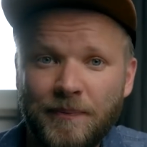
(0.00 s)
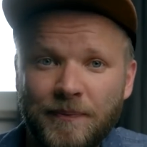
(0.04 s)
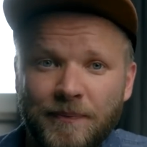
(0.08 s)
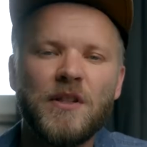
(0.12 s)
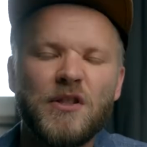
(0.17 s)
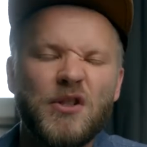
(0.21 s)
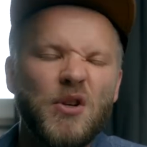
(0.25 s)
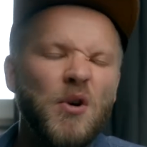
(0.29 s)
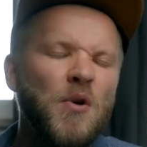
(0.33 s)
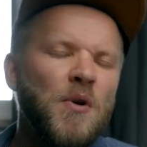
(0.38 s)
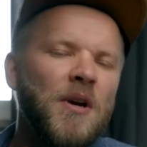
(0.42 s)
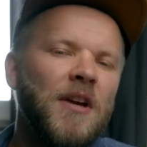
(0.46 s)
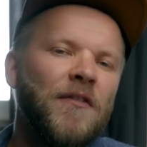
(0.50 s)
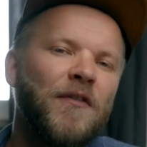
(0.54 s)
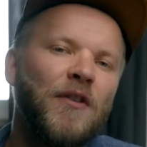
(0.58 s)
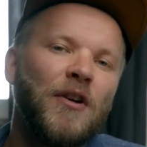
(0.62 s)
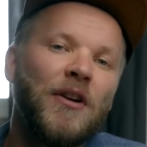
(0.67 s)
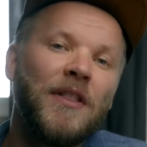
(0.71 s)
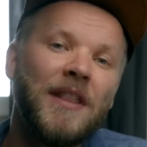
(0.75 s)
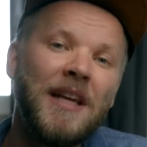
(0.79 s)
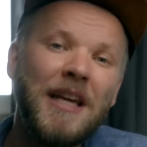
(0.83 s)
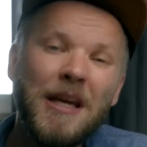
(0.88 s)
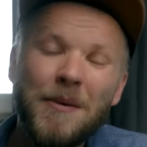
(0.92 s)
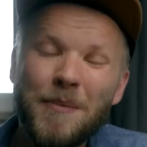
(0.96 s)
So if you're
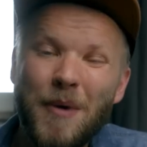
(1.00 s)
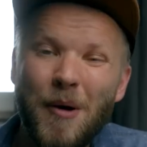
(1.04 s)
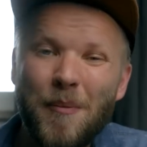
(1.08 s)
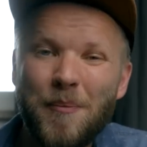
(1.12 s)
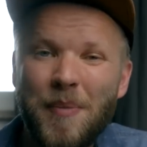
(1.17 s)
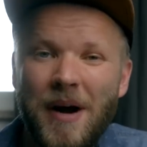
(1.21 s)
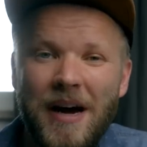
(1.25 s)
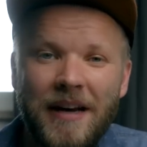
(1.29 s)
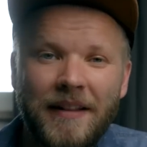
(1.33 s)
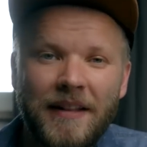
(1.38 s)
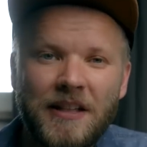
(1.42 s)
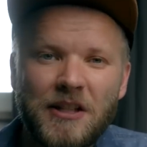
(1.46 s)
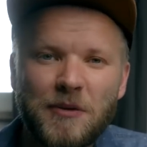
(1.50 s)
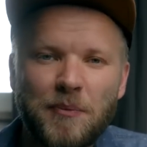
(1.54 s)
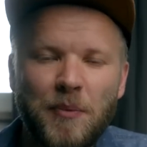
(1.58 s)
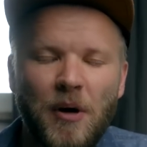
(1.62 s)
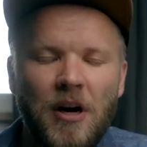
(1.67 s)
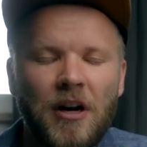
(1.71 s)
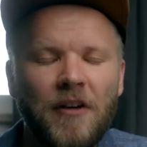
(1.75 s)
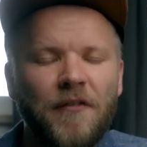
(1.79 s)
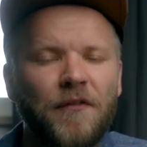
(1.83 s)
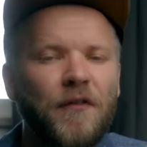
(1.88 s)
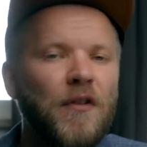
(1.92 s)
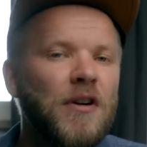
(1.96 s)
thinking about buying the
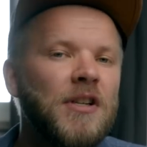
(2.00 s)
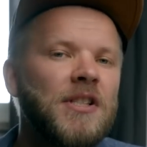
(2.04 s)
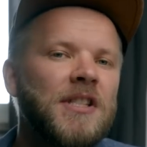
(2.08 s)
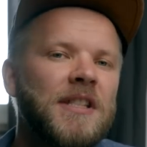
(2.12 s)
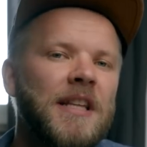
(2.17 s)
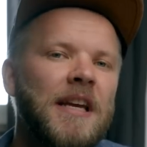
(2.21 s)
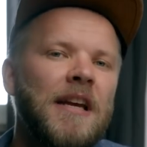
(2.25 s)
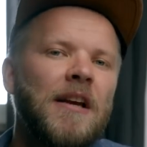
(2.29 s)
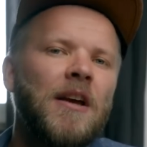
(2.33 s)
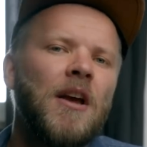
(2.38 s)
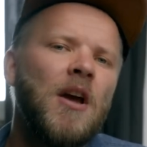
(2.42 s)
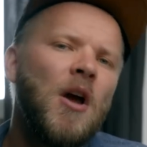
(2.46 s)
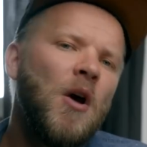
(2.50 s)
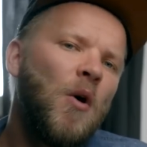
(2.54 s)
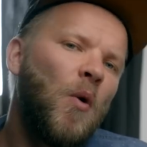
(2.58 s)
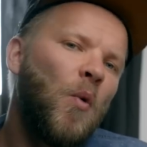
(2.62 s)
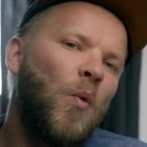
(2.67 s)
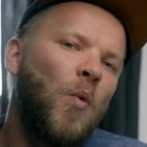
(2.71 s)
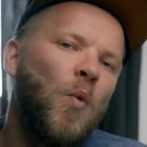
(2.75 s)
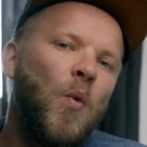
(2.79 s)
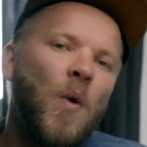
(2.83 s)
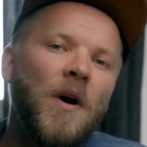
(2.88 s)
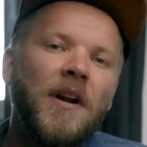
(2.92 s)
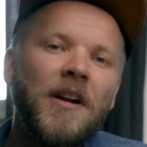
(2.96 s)
Spark, first think,
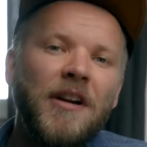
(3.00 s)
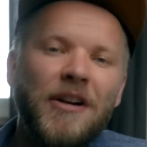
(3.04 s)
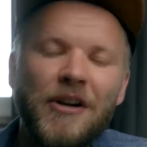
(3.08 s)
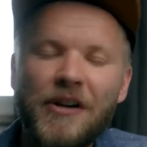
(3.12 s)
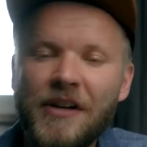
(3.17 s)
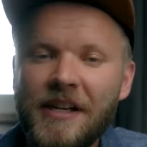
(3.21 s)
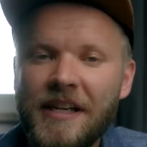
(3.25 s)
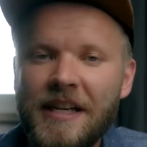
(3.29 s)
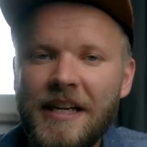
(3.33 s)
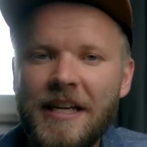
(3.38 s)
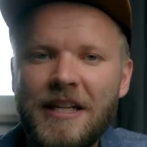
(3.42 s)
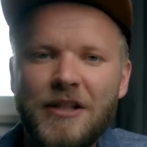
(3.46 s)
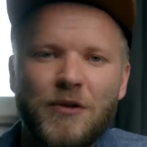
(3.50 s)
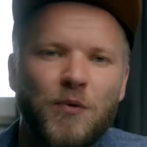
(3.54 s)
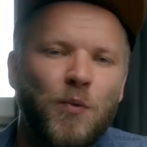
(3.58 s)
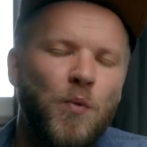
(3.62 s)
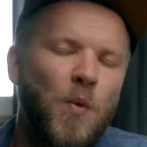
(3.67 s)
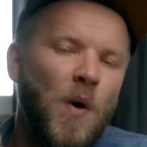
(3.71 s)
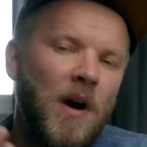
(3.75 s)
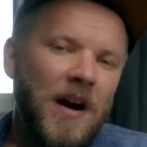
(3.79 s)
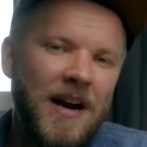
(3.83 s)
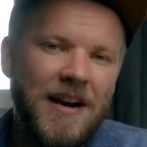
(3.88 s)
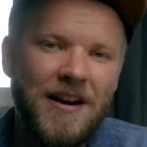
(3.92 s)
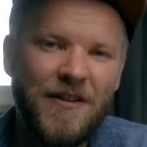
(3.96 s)
what are your needs?
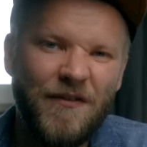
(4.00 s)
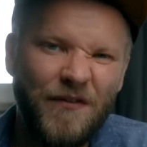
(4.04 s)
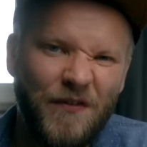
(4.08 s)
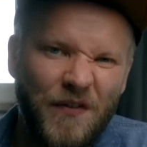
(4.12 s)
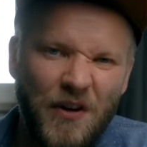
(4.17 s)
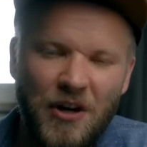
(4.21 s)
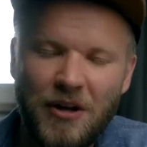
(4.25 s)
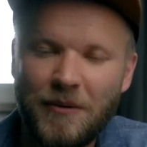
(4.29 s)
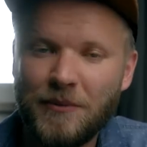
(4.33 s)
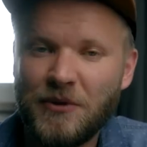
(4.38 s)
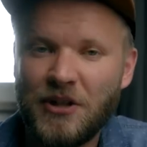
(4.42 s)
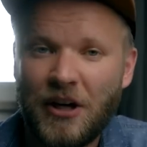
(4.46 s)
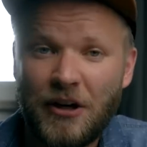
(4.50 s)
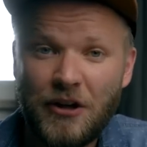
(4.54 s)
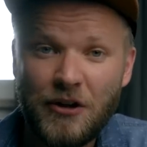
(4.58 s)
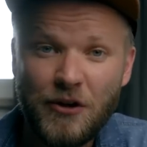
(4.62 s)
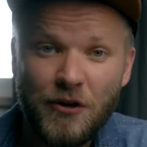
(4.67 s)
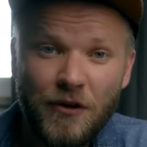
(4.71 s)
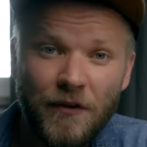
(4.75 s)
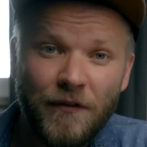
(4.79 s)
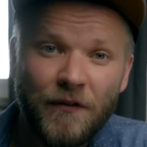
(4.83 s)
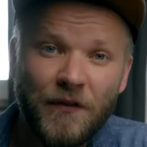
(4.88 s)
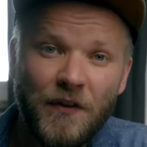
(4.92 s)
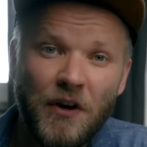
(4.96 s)
What kind of films are
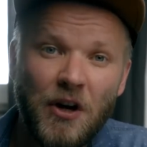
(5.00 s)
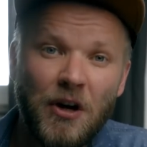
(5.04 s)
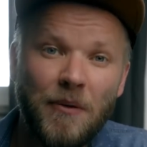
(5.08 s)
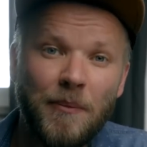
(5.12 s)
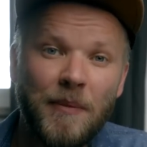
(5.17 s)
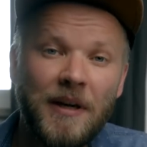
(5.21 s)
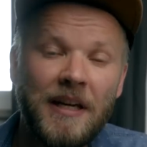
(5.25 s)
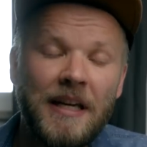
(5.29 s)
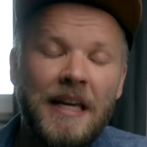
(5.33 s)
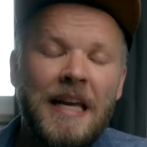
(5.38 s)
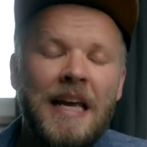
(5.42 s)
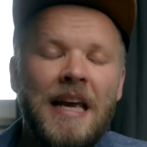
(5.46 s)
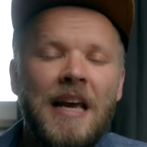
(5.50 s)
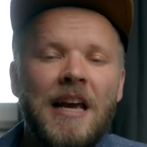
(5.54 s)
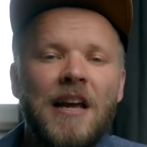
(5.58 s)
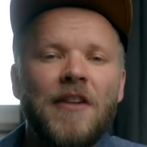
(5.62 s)
you filming?